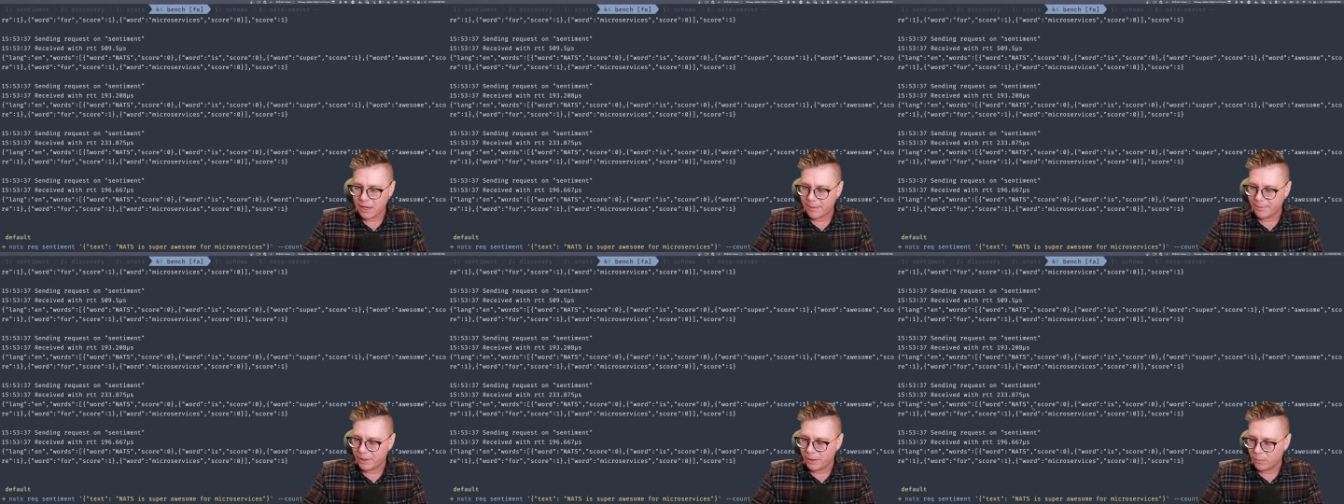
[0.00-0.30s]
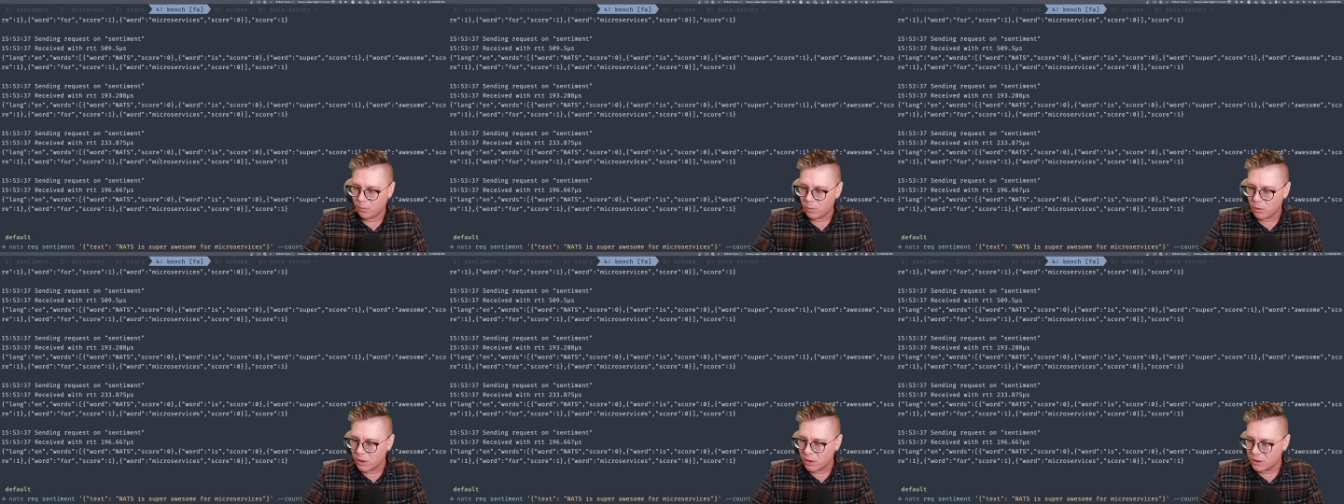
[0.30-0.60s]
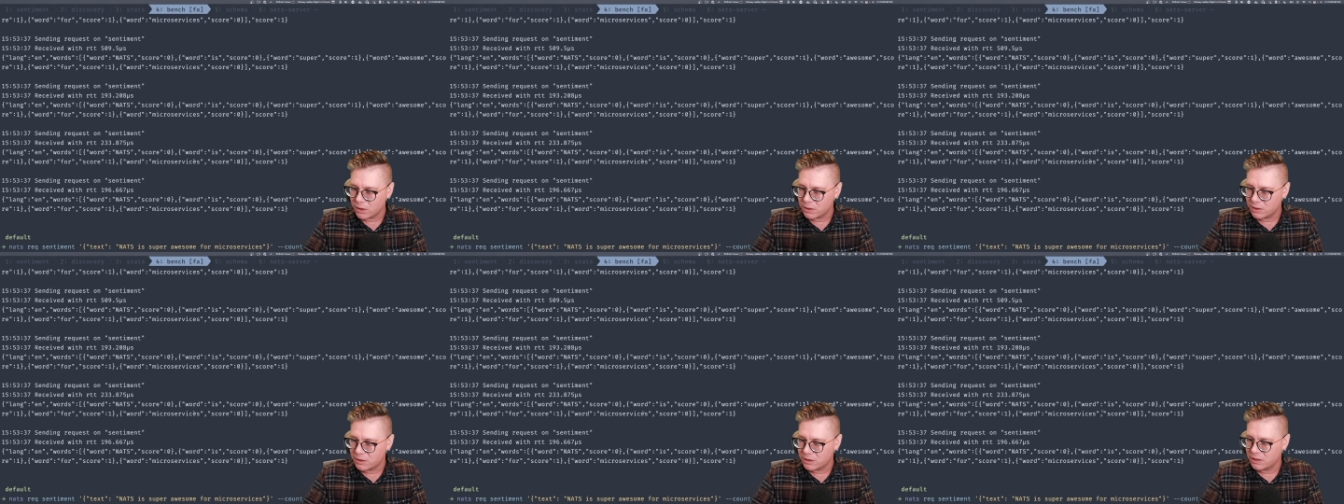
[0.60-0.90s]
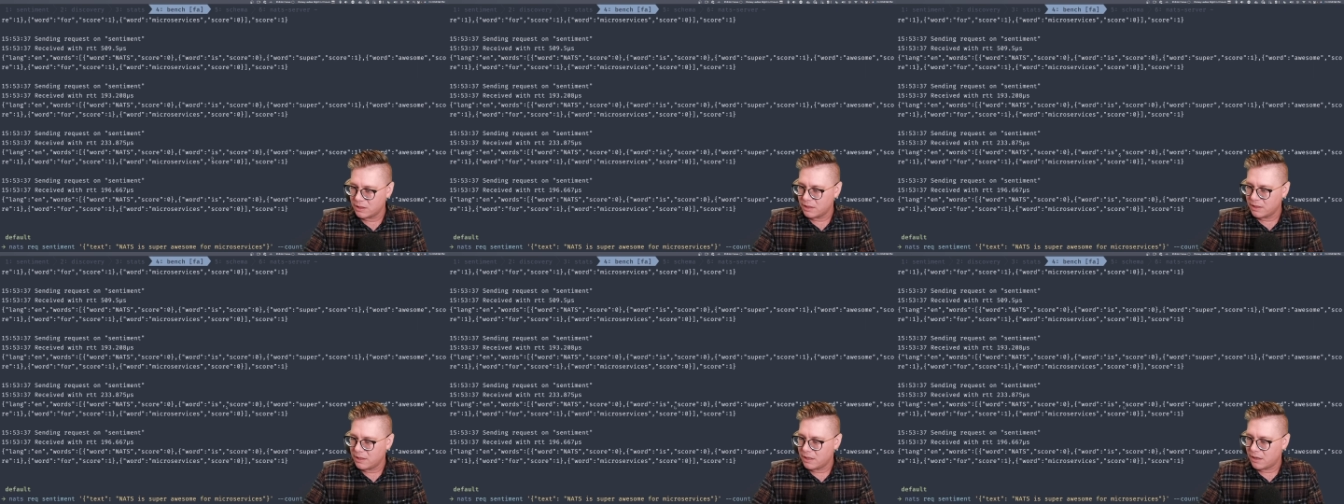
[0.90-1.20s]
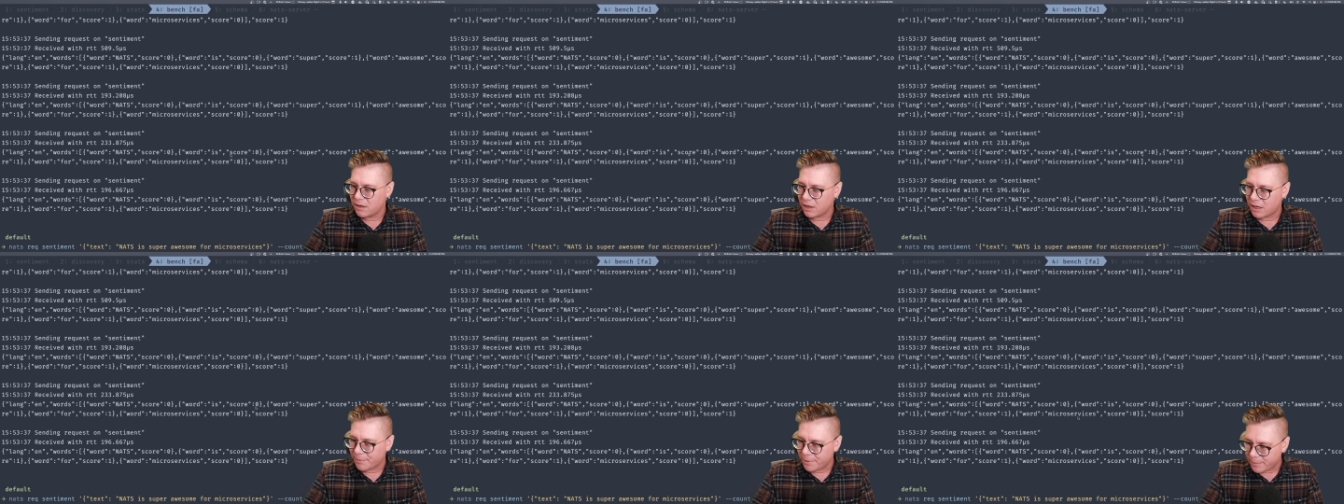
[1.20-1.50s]
many words
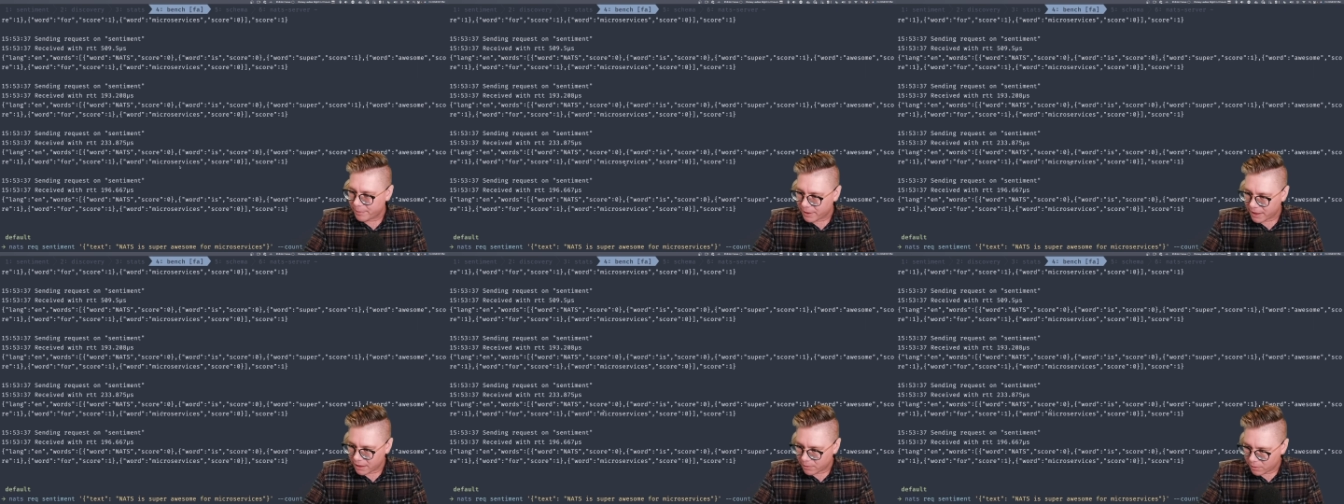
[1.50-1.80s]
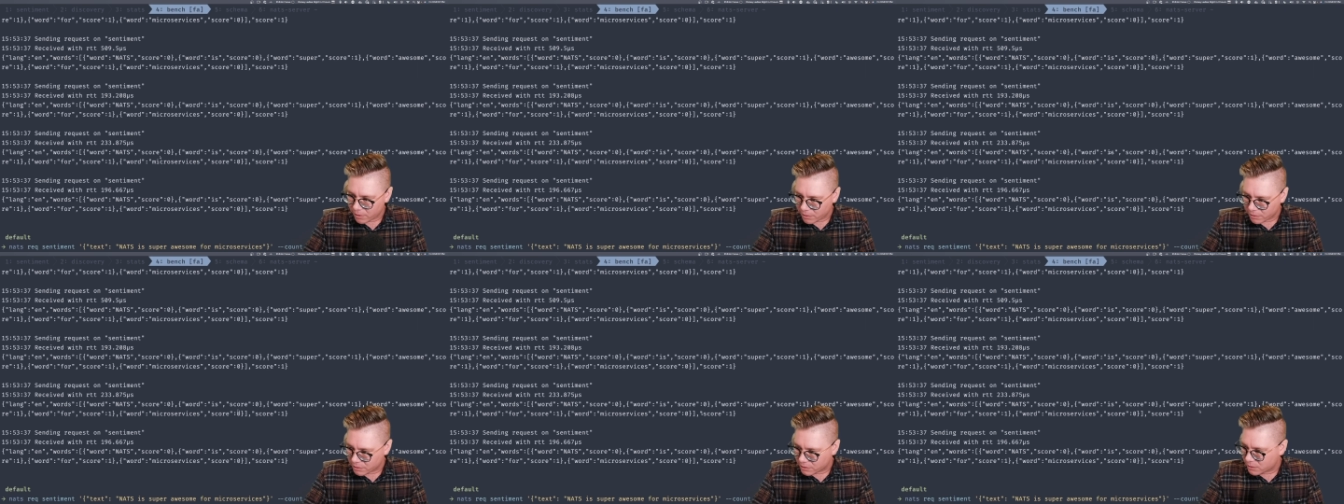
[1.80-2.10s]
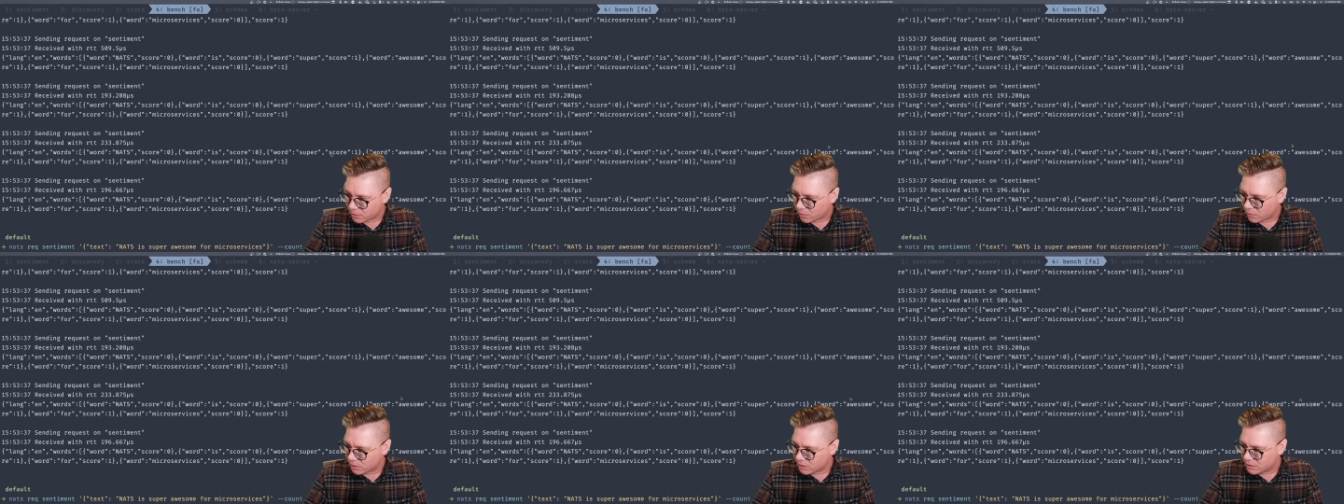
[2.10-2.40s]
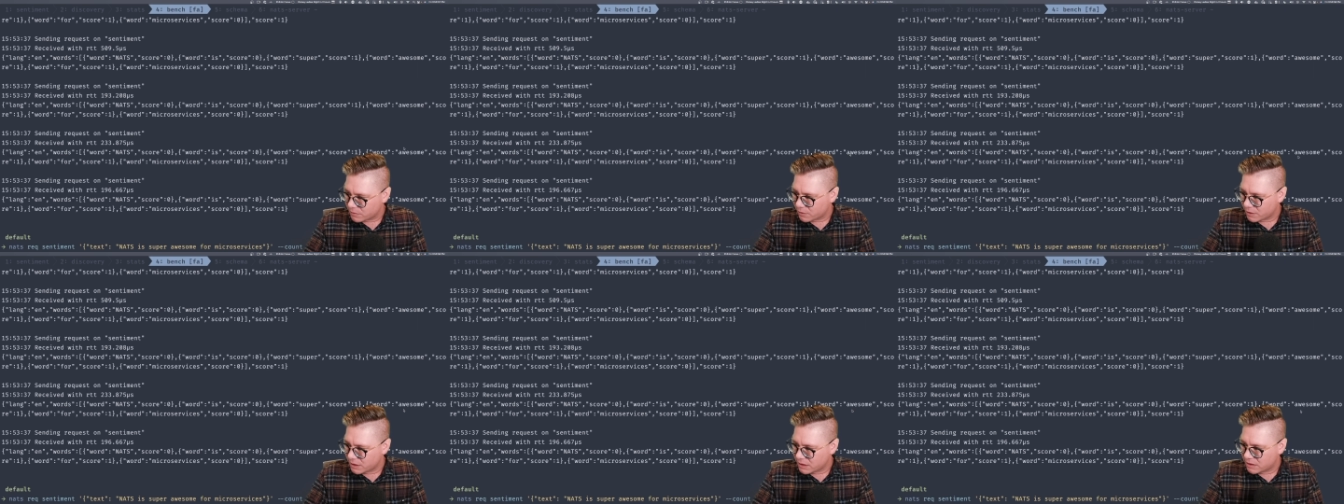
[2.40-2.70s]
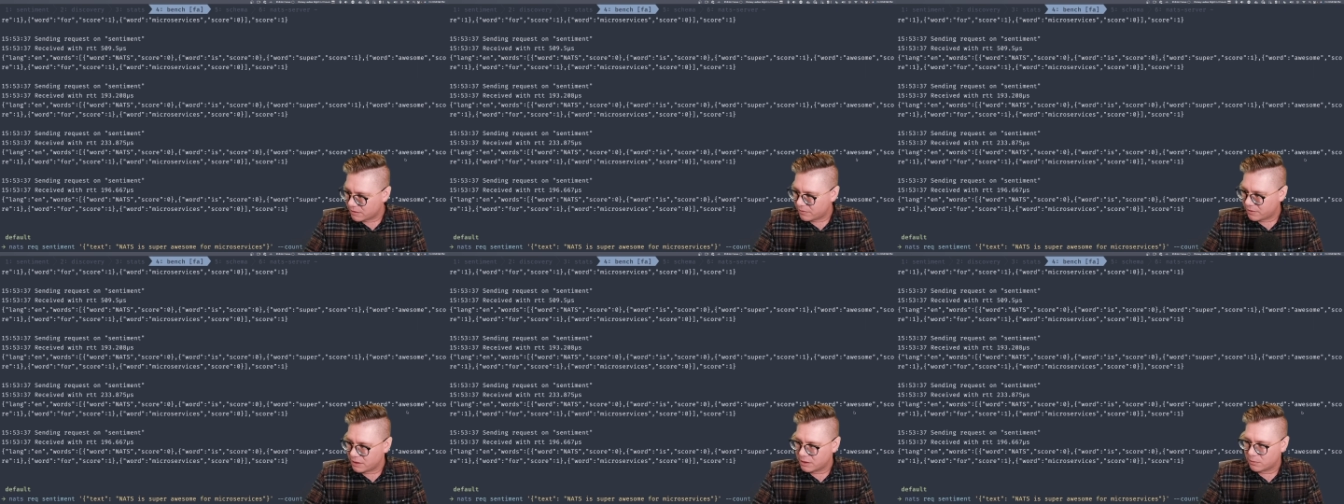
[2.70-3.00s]
are coming back, what are the scores for
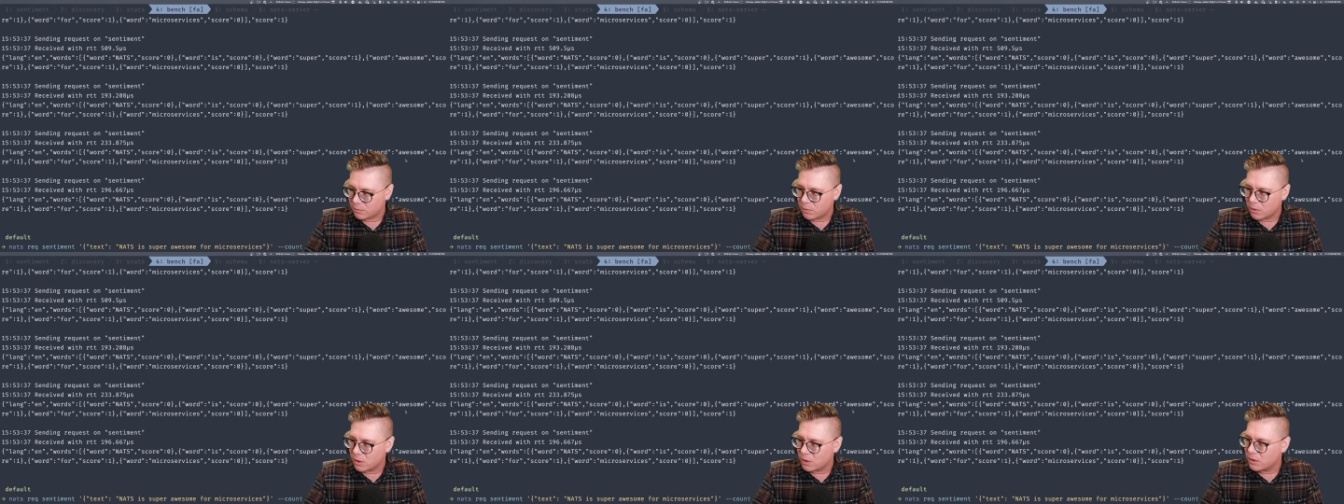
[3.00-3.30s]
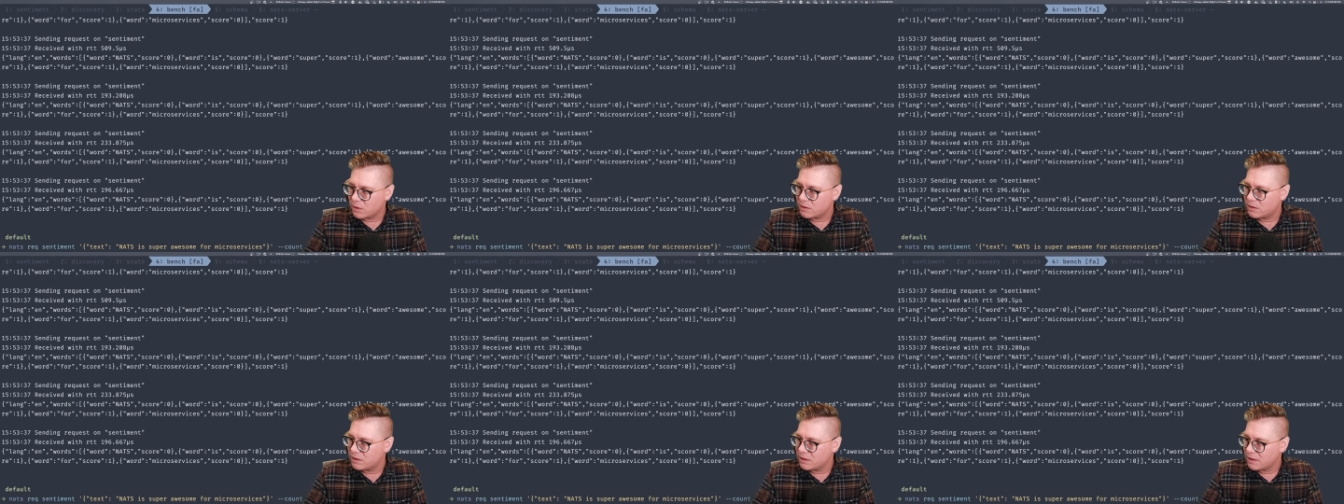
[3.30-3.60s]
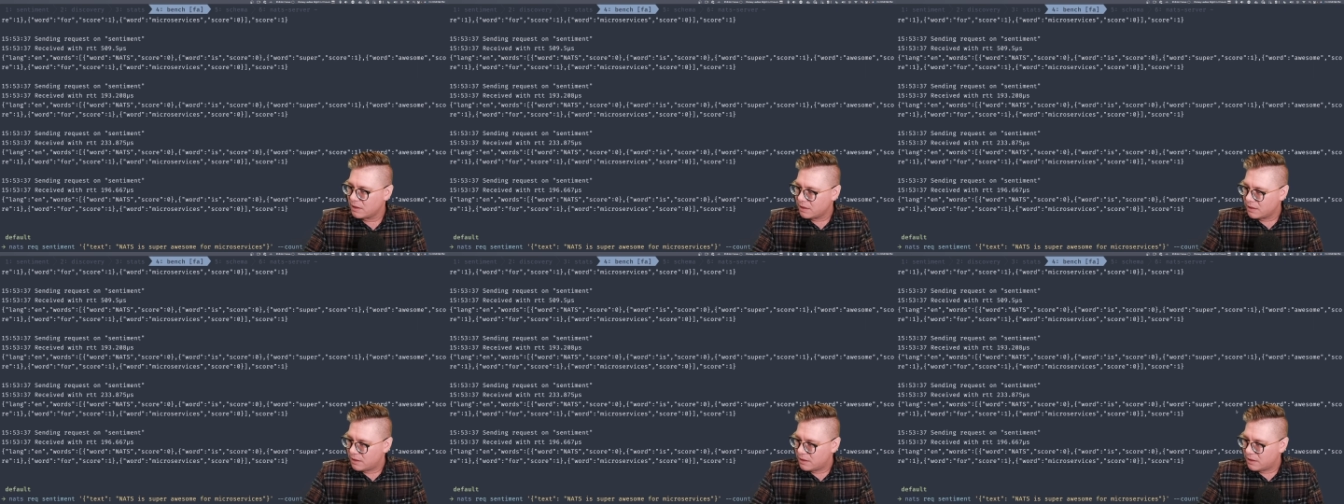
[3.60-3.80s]
each of these words.